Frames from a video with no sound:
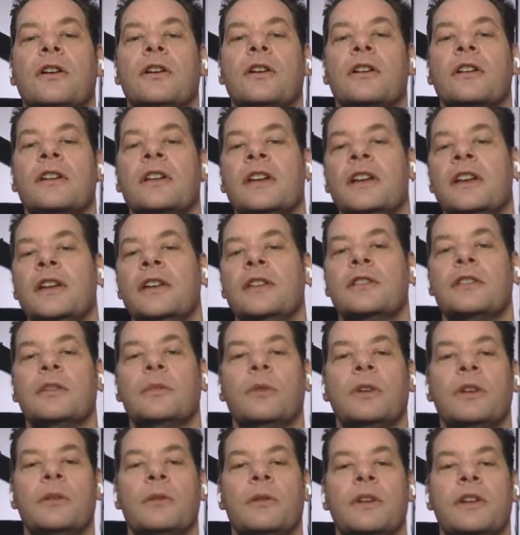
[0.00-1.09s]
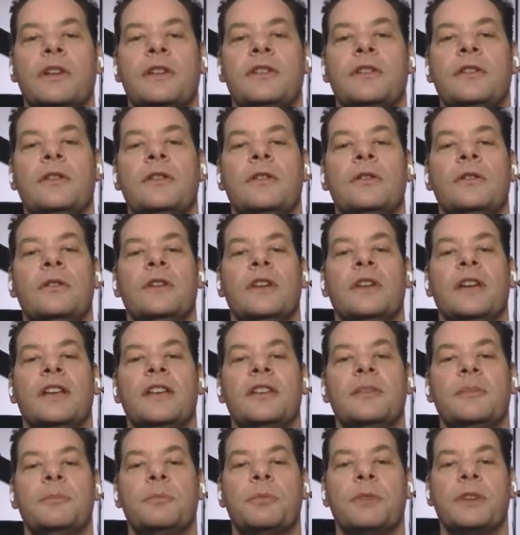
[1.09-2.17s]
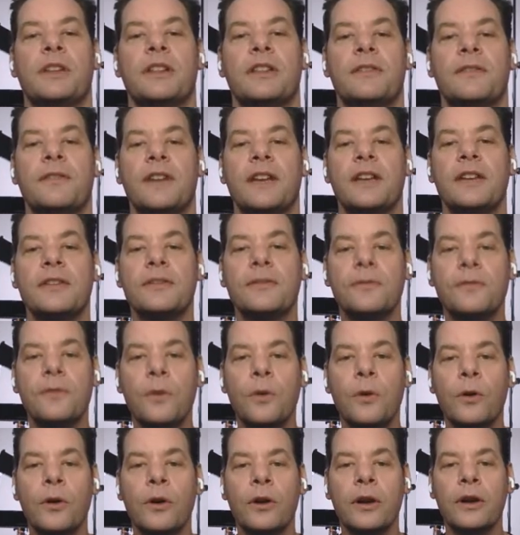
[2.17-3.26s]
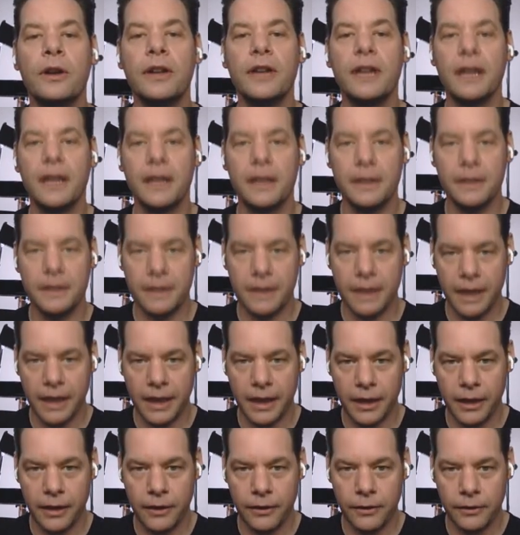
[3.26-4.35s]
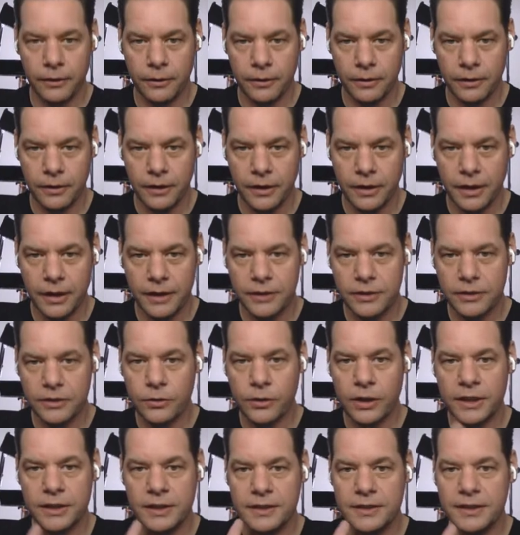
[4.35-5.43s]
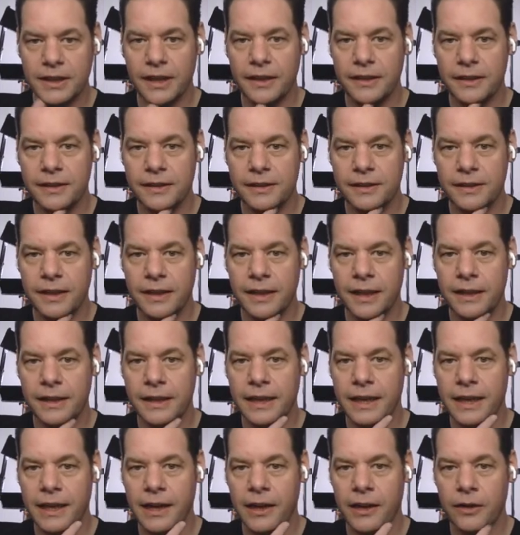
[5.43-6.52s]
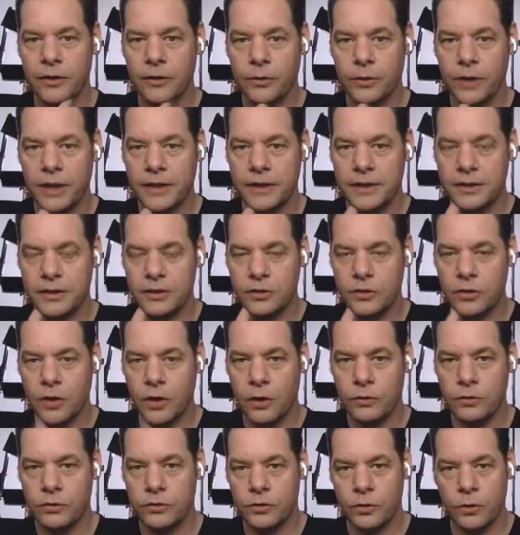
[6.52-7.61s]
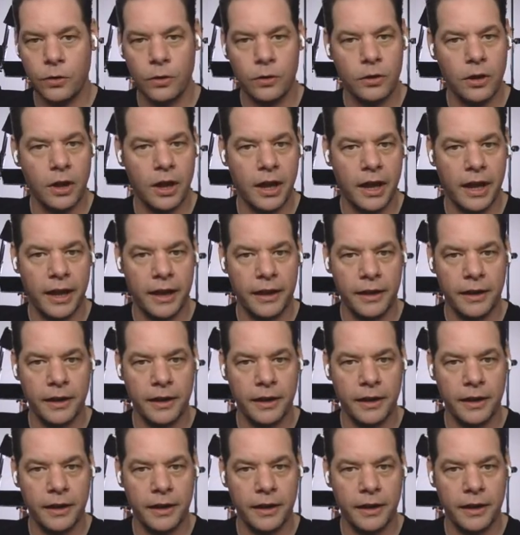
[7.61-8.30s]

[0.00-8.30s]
look. So what you want to do is bring the face forward and down, stretches out the skin under here, creates a strong jawline,